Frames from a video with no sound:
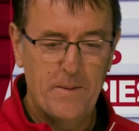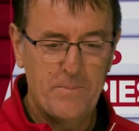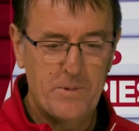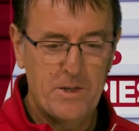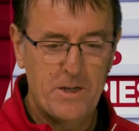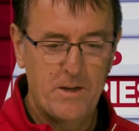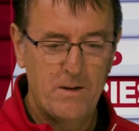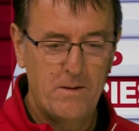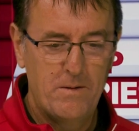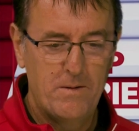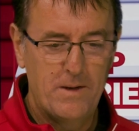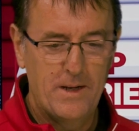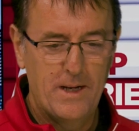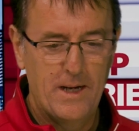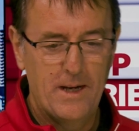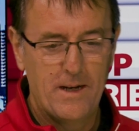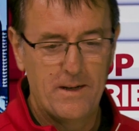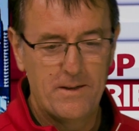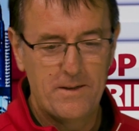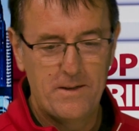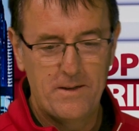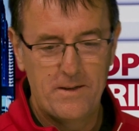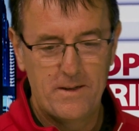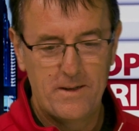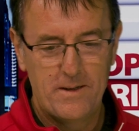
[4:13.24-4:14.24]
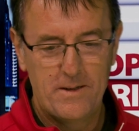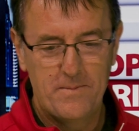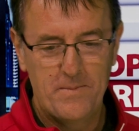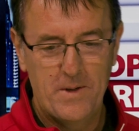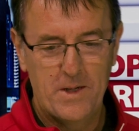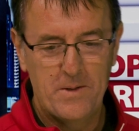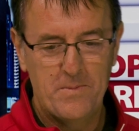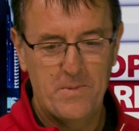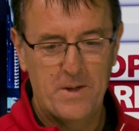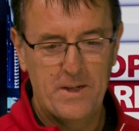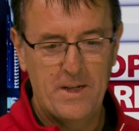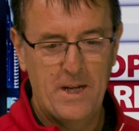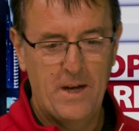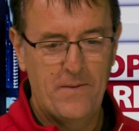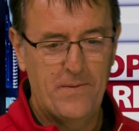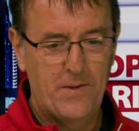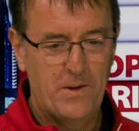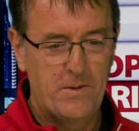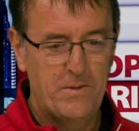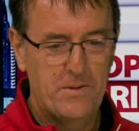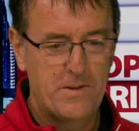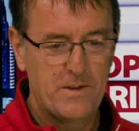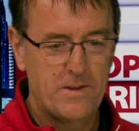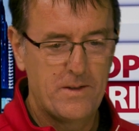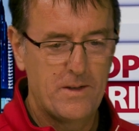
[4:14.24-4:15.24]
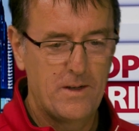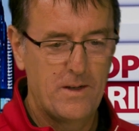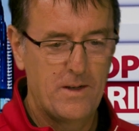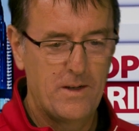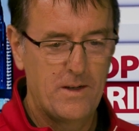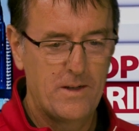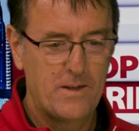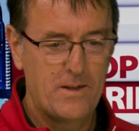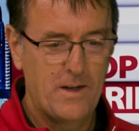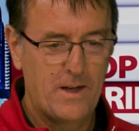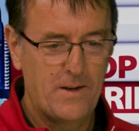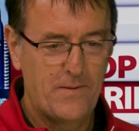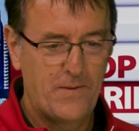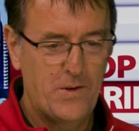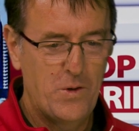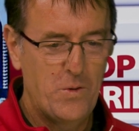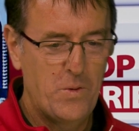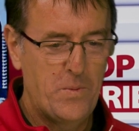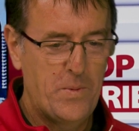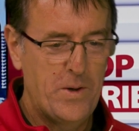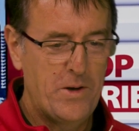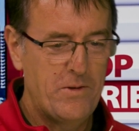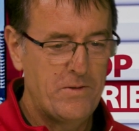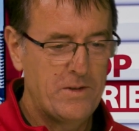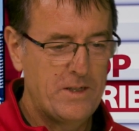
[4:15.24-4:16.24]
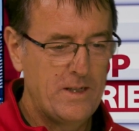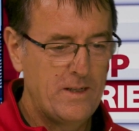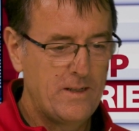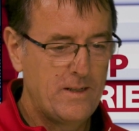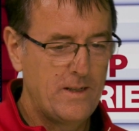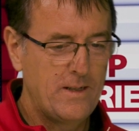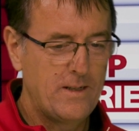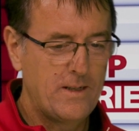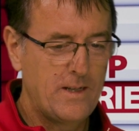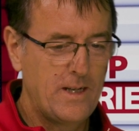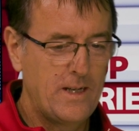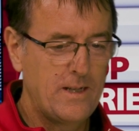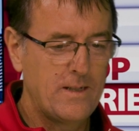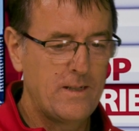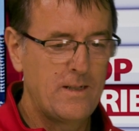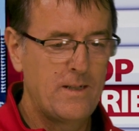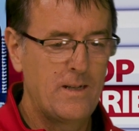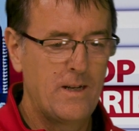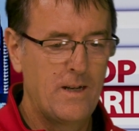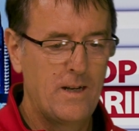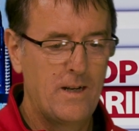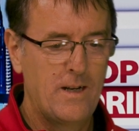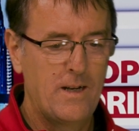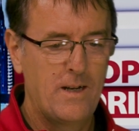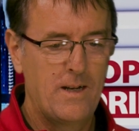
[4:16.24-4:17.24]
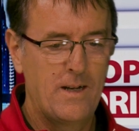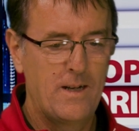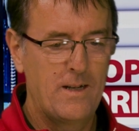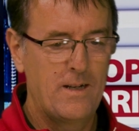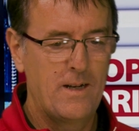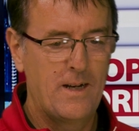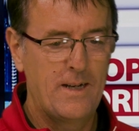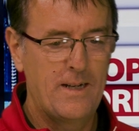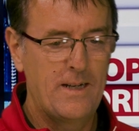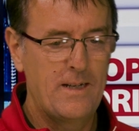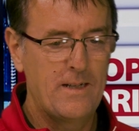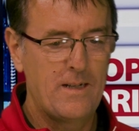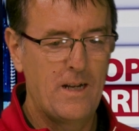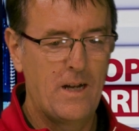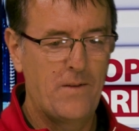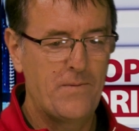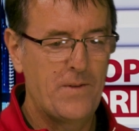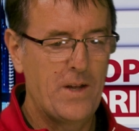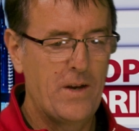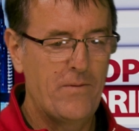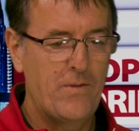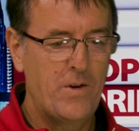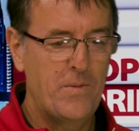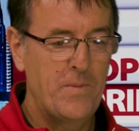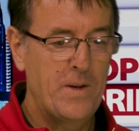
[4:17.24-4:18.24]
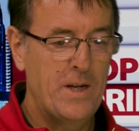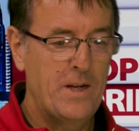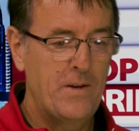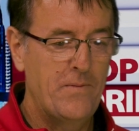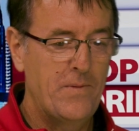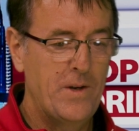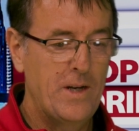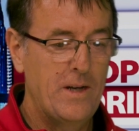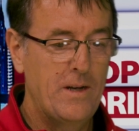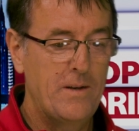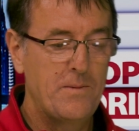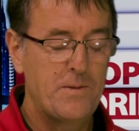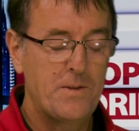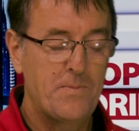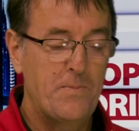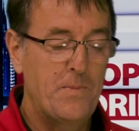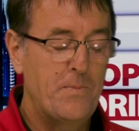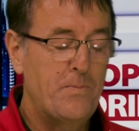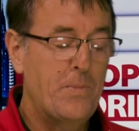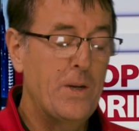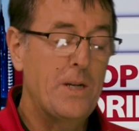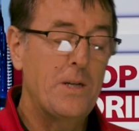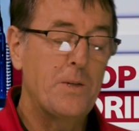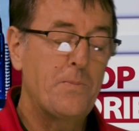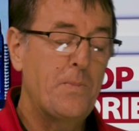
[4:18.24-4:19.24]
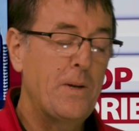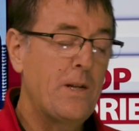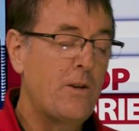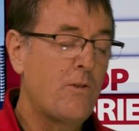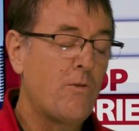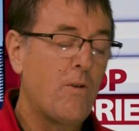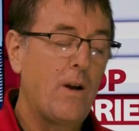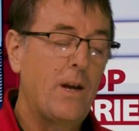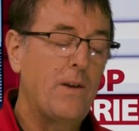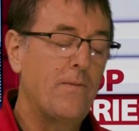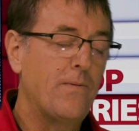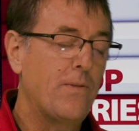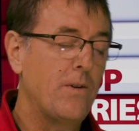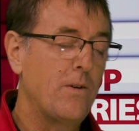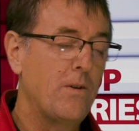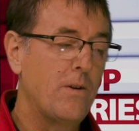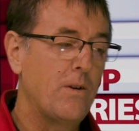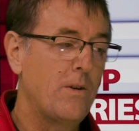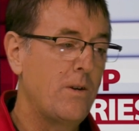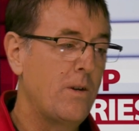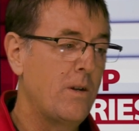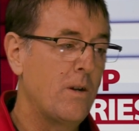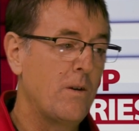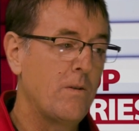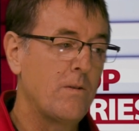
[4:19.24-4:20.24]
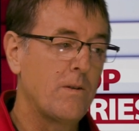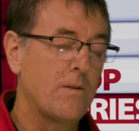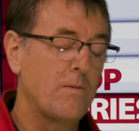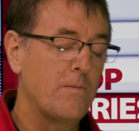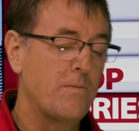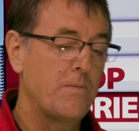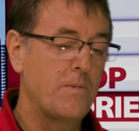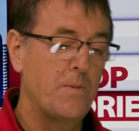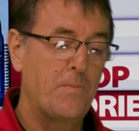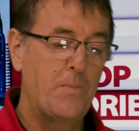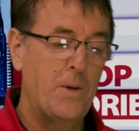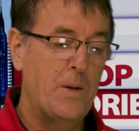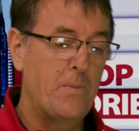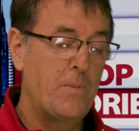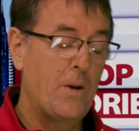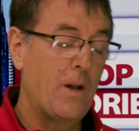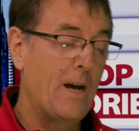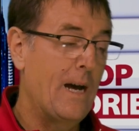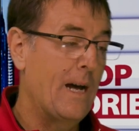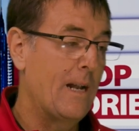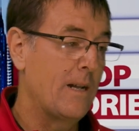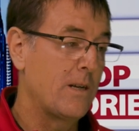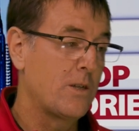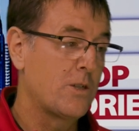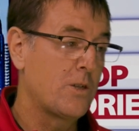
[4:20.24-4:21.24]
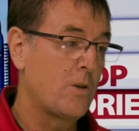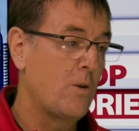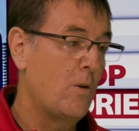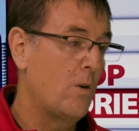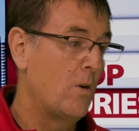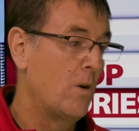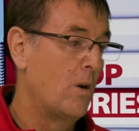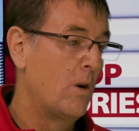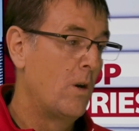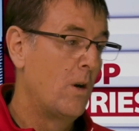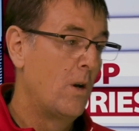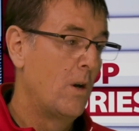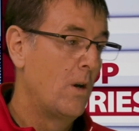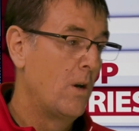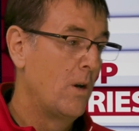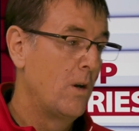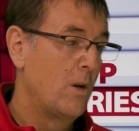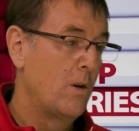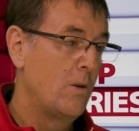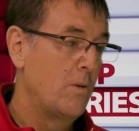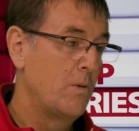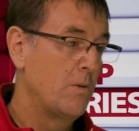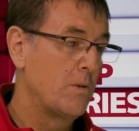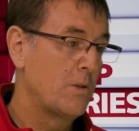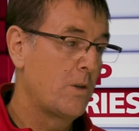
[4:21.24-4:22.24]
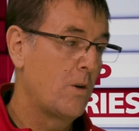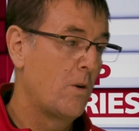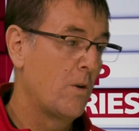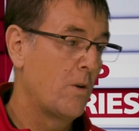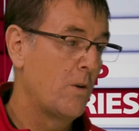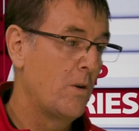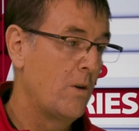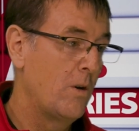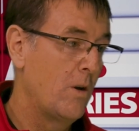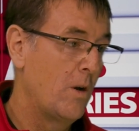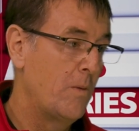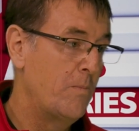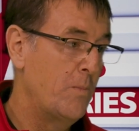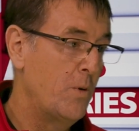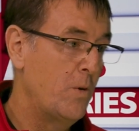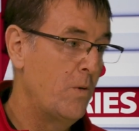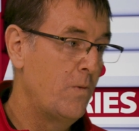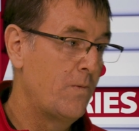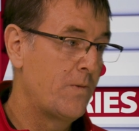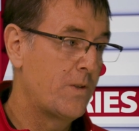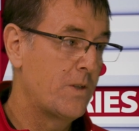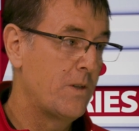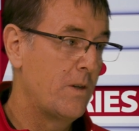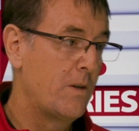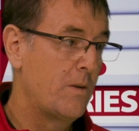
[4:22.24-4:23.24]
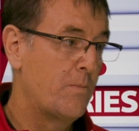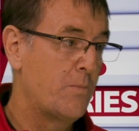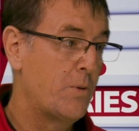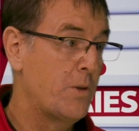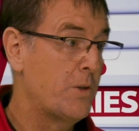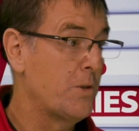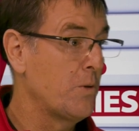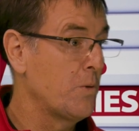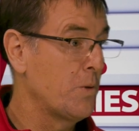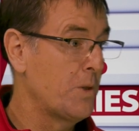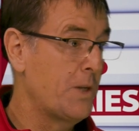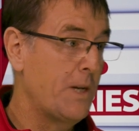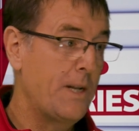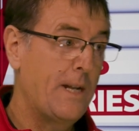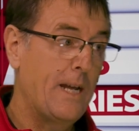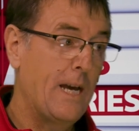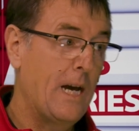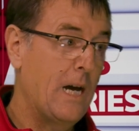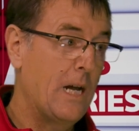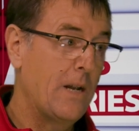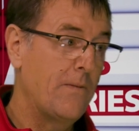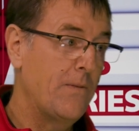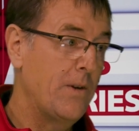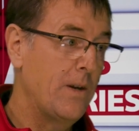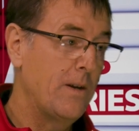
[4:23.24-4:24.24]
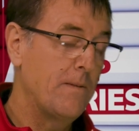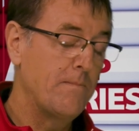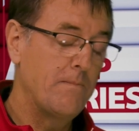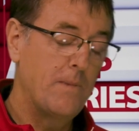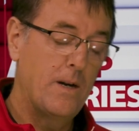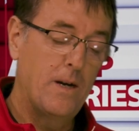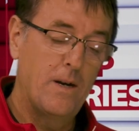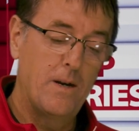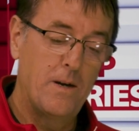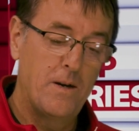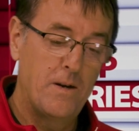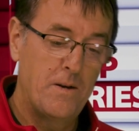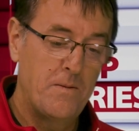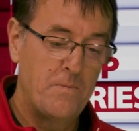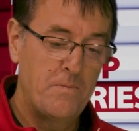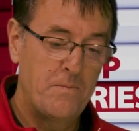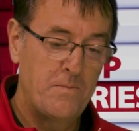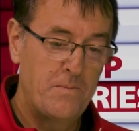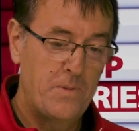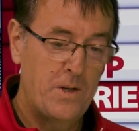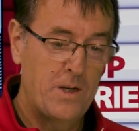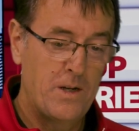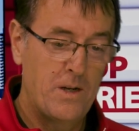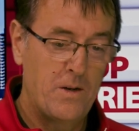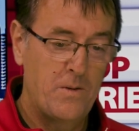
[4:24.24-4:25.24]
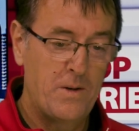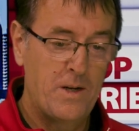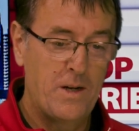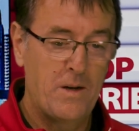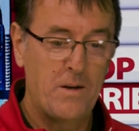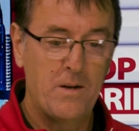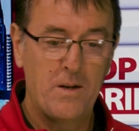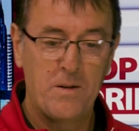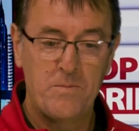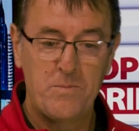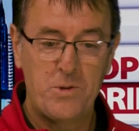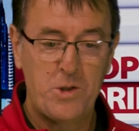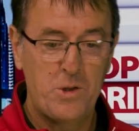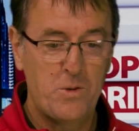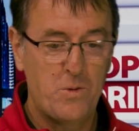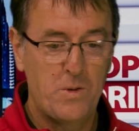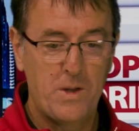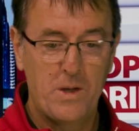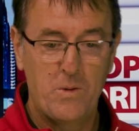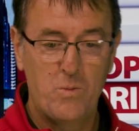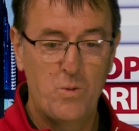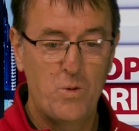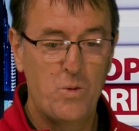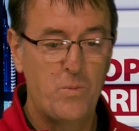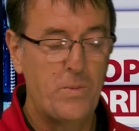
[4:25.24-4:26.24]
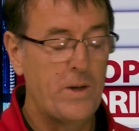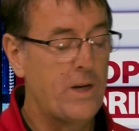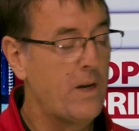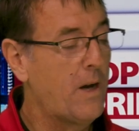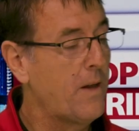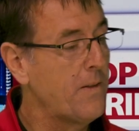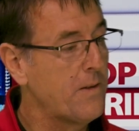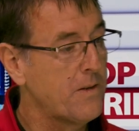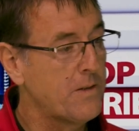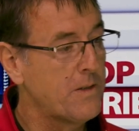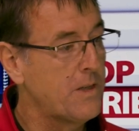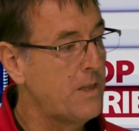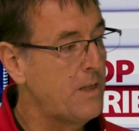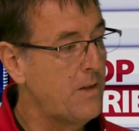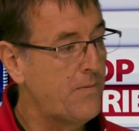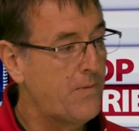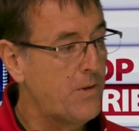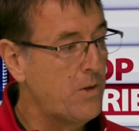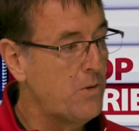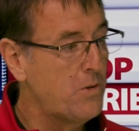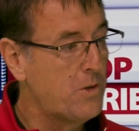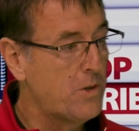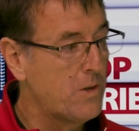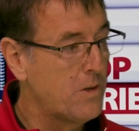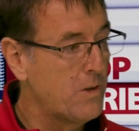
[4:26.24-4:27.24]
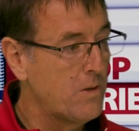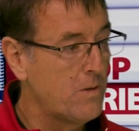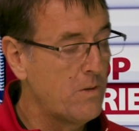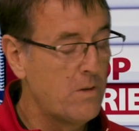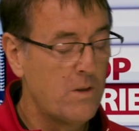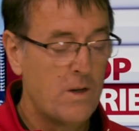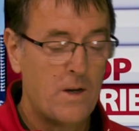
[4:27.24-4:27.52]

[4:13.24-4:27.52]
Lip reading: absolutely. Yeah, as you mentioned, my nephew has had a few appearances this season, and he's loved every minute. But it's been great for the people like Alex Scott, who has got a move to Bristol City out of it. And I'm sure there will be others in the future